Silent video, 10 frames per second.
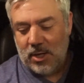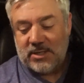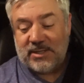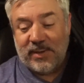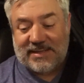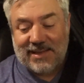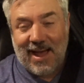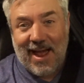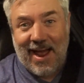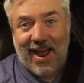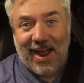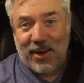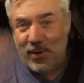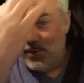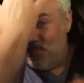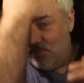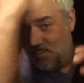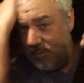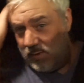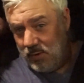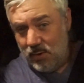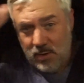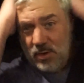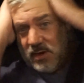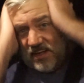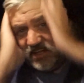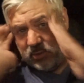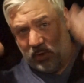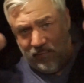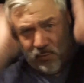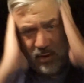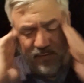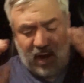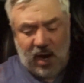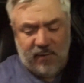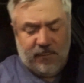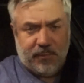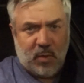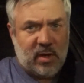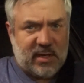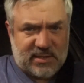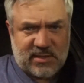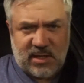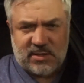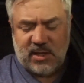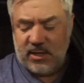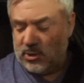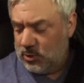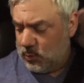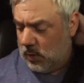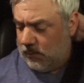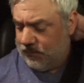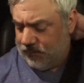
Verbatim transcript: So it's late. It's 12:45. Well, I guess it's not as late as usual.